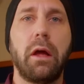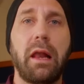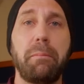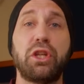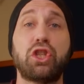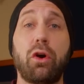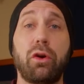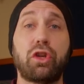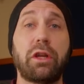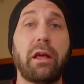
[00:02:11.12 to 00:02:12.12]
Let me show
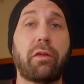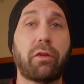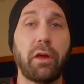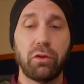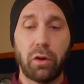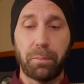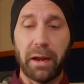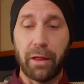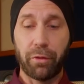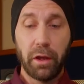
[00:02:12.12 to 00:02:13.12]
you today's signal
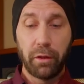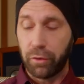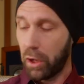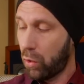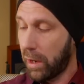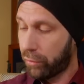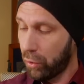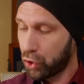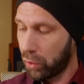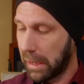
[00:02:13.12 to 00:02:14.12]
path. So, as
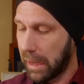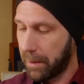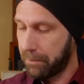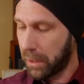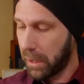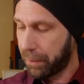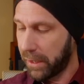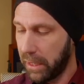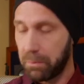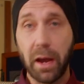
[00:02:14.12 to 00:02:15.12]
usual, I'm
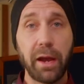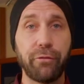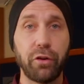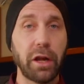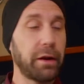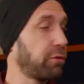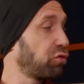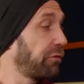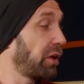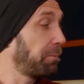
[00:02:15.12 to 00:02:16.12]
playing my Fernandez
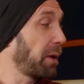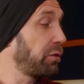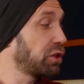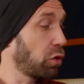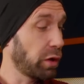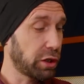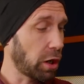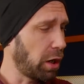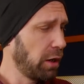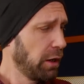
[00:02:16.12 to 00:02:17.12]
Ravel baritone
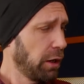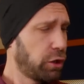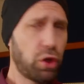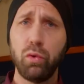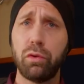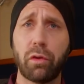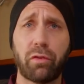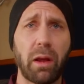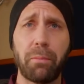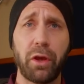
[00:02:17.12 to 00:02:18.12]
guitar, tuned to
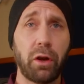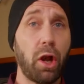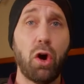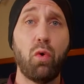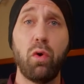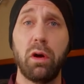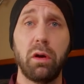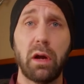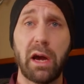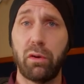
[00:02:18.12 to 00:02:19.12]
something low.
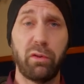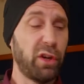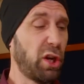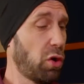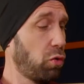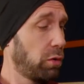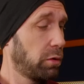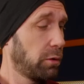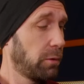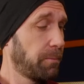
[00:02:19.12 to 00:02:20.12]
I don't even know.
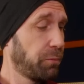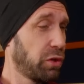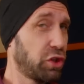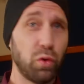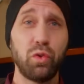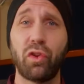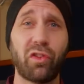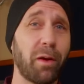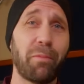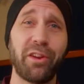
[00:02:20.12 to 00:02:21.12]
Tuned to
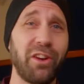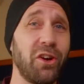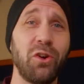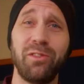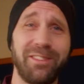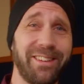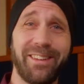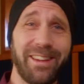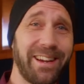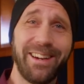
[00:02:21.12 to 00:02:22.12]
something low
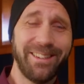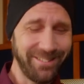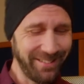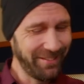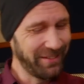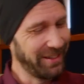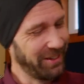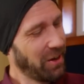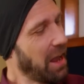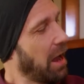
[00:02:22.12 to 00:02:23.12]
that I don't even
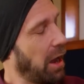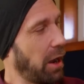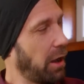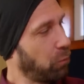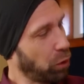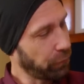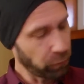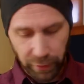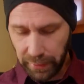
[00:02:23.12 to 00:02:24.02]
know. What a